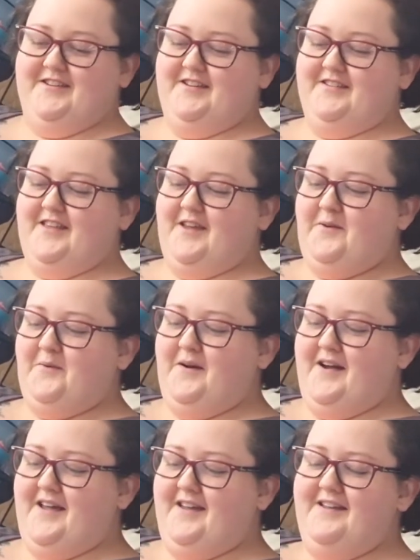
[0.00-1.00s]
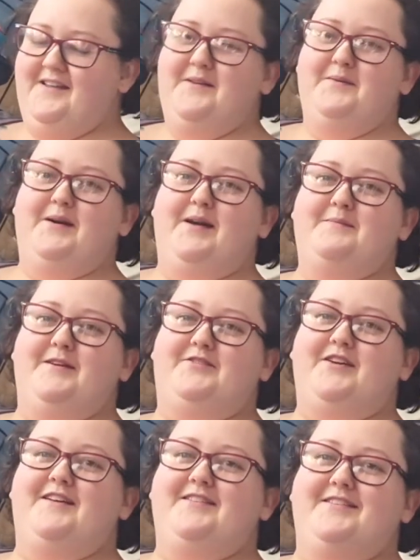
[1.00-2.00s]
and I was like, why? Why are my
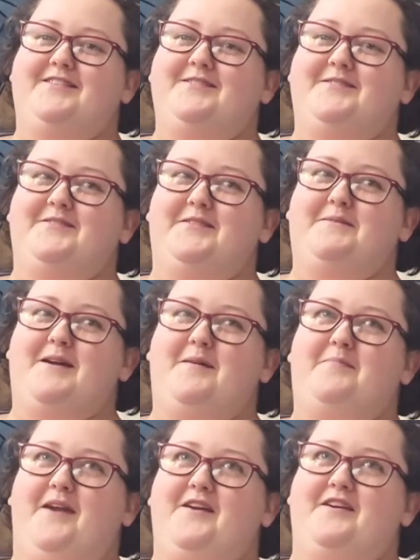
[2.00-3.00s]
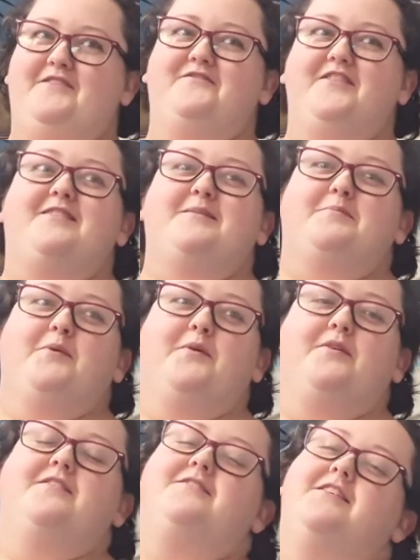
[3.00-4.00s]
trousers all the way up here and
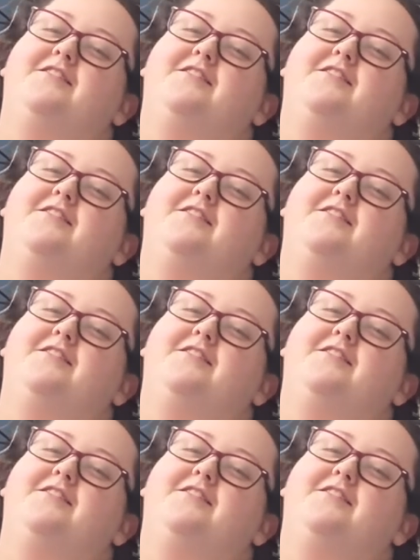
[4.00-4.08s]
visible? Because